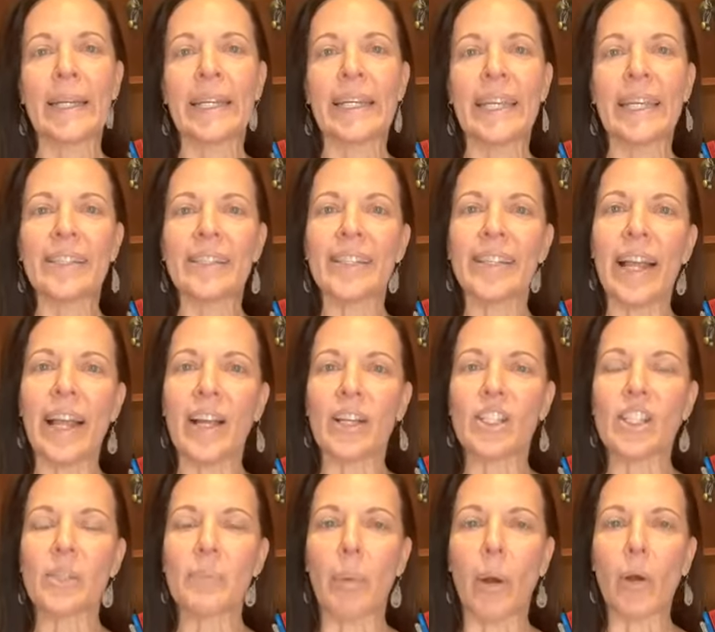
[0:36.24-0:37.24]
Yesterday I
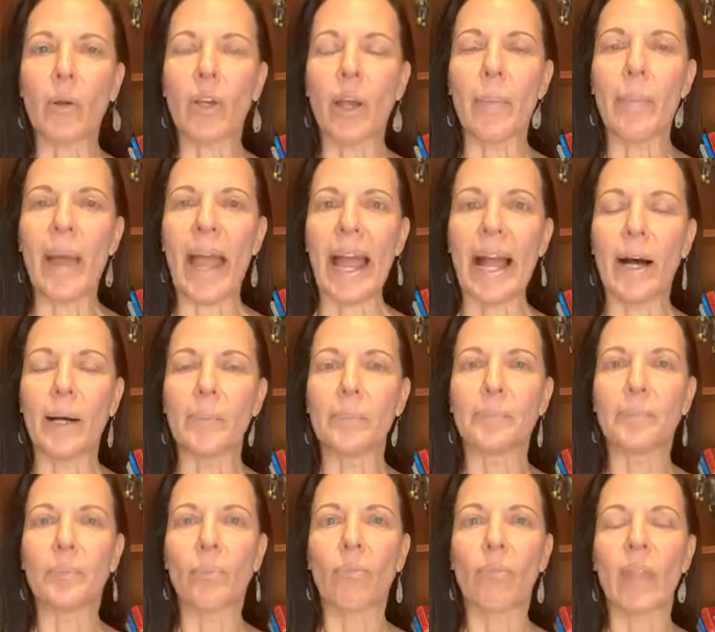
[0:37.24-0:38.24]
spoke about
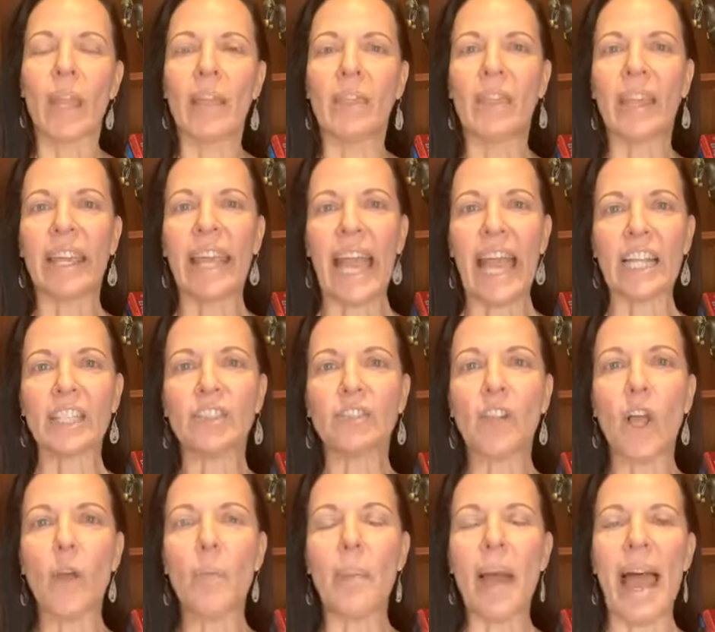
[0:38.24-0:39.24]
the cash
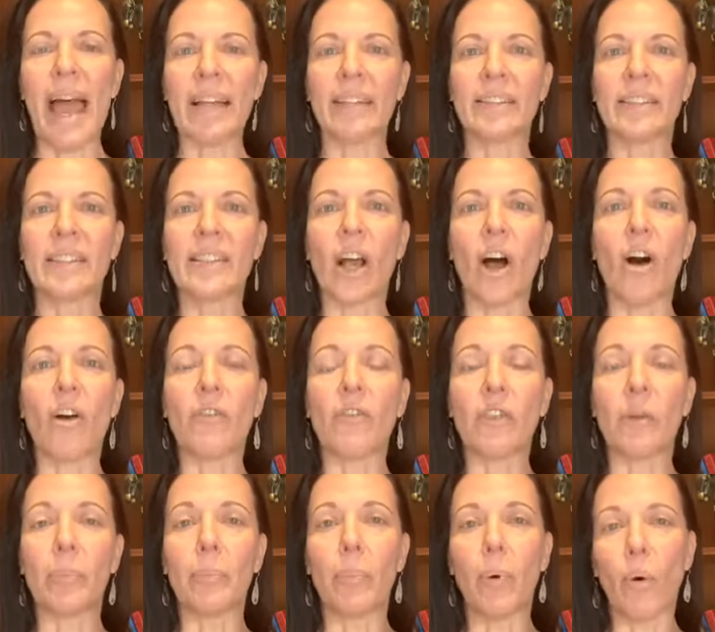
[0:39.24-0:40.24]
flow patterns of the
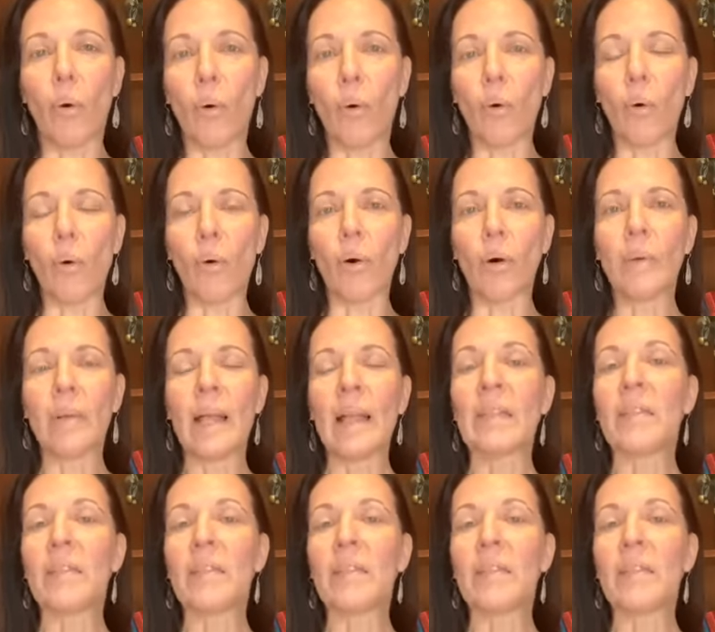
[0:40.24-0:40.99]
poor,